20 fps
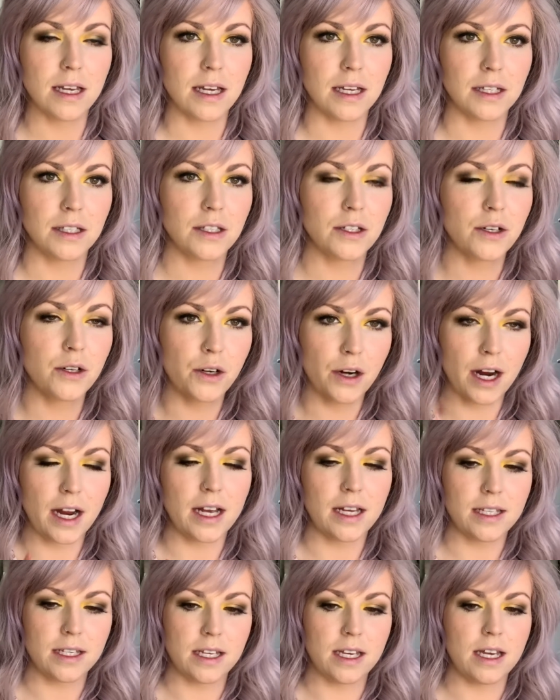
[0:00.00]
It's
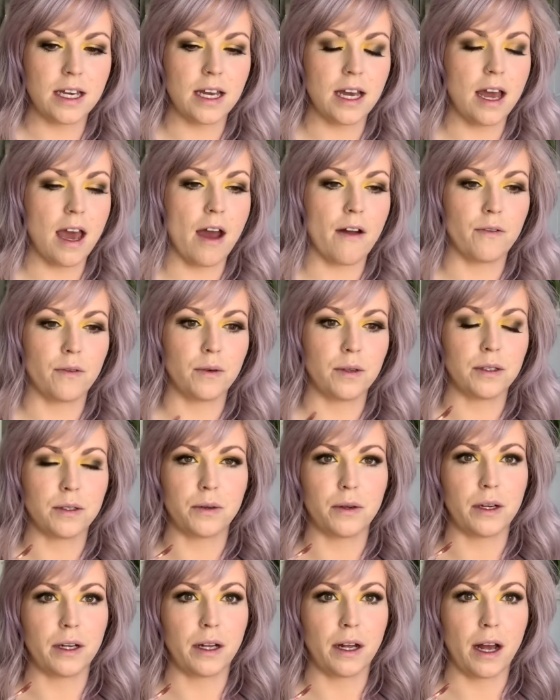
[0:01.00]
crazy. Everyone's
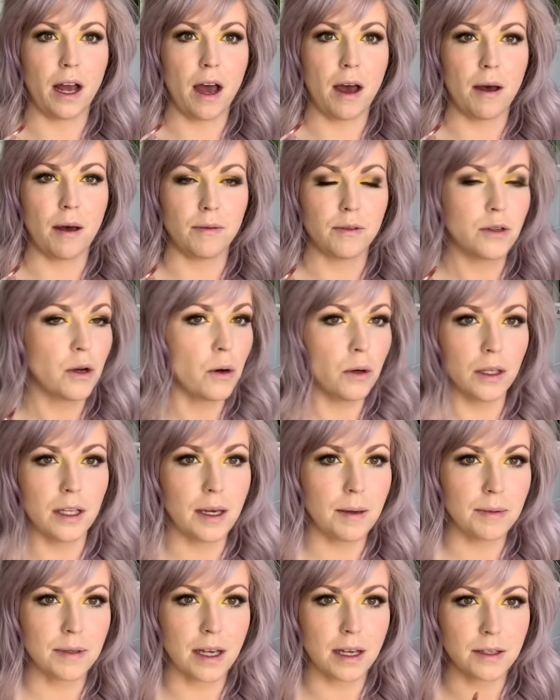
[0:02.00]
going totally
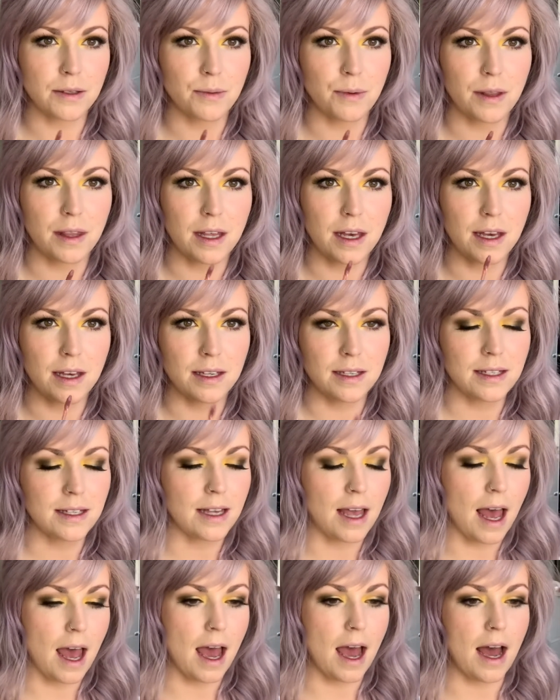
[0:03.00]
obsessed with this,
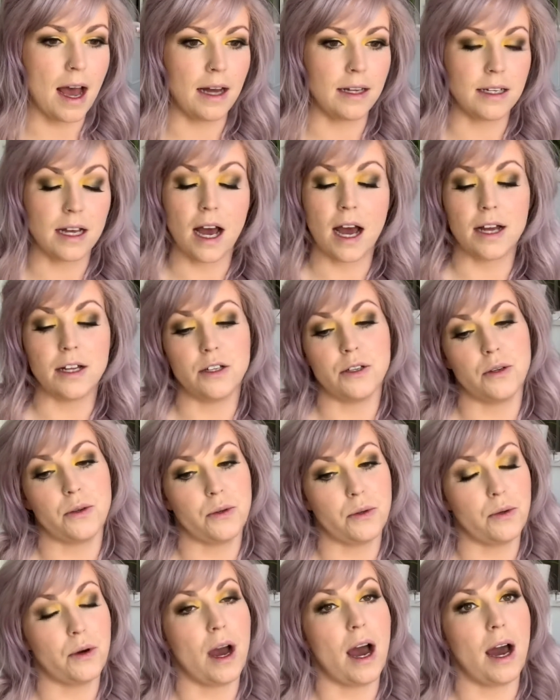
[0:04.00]
and I
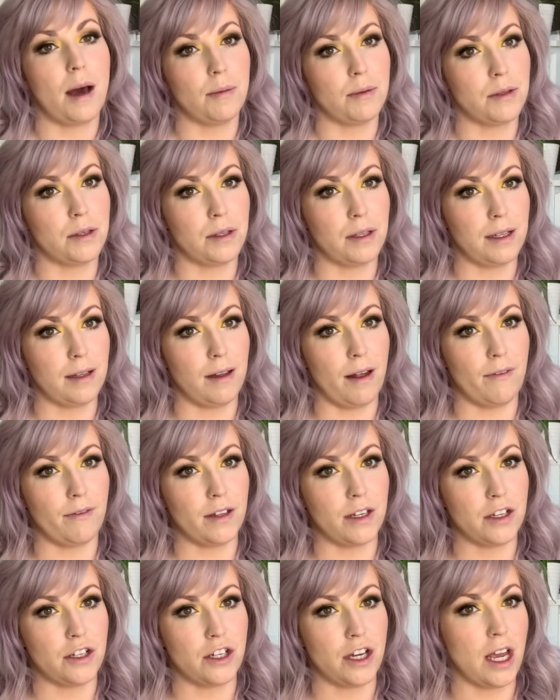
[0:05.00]
do absolutely love
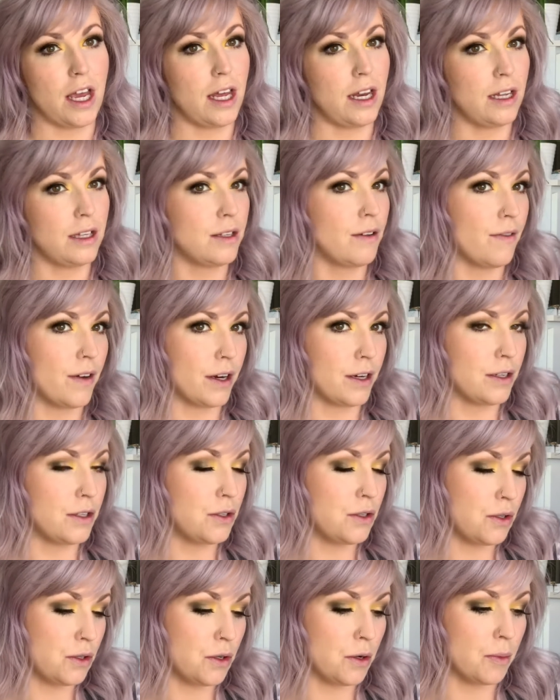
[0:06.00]
this shade. It's a very
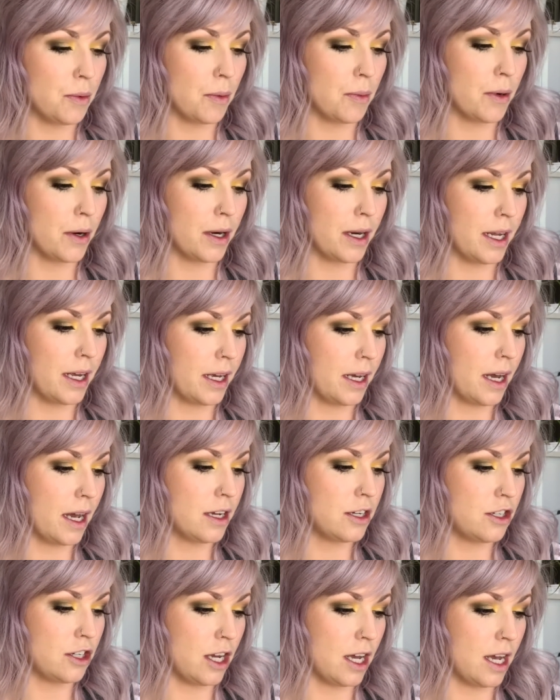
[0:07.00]
super pretty
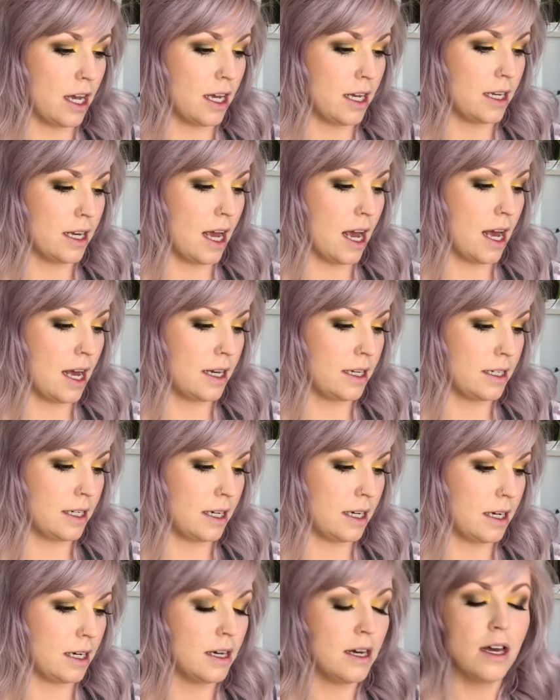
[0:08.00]
shade, and
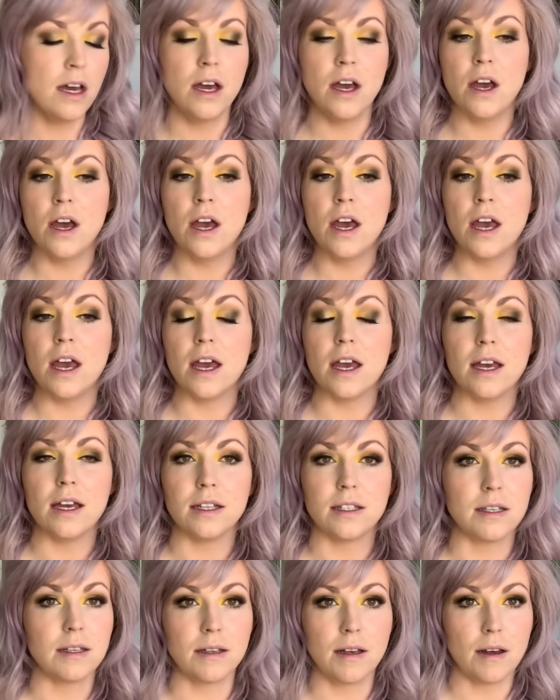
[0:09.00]

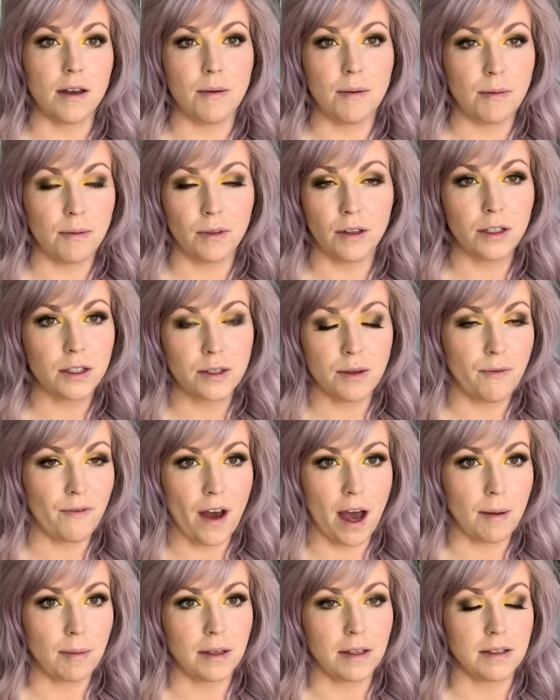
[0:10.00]
it looks
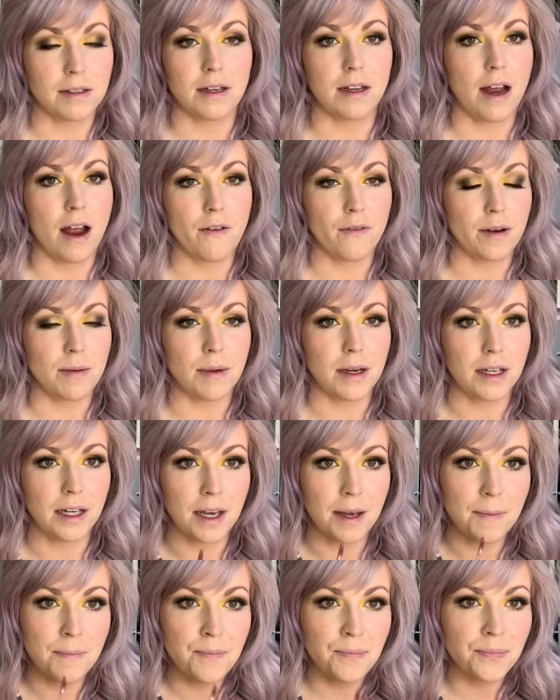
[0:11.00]
fabulous on
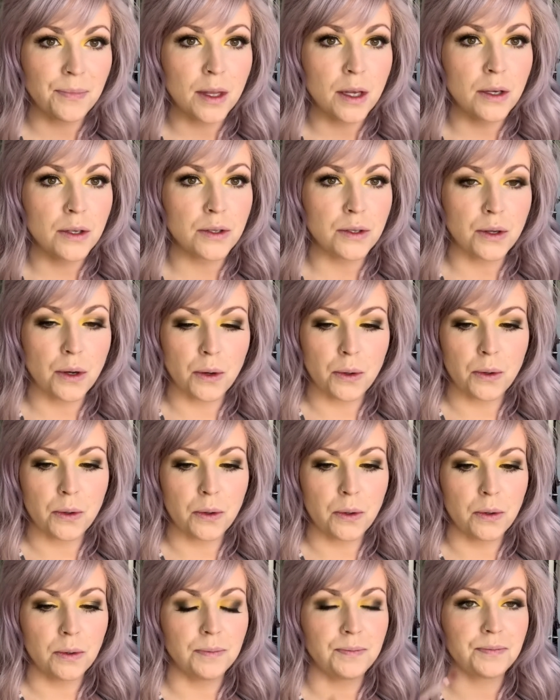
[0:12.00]
everybody.
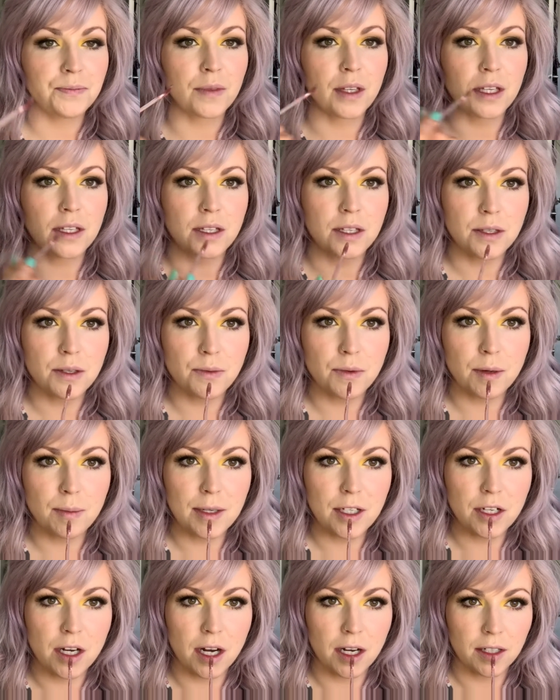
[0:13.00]
So this is the
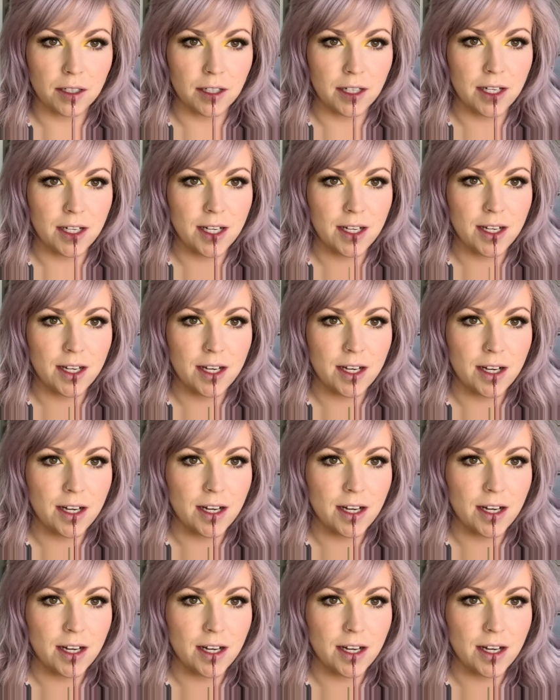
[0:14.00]
Ruby Chocolate.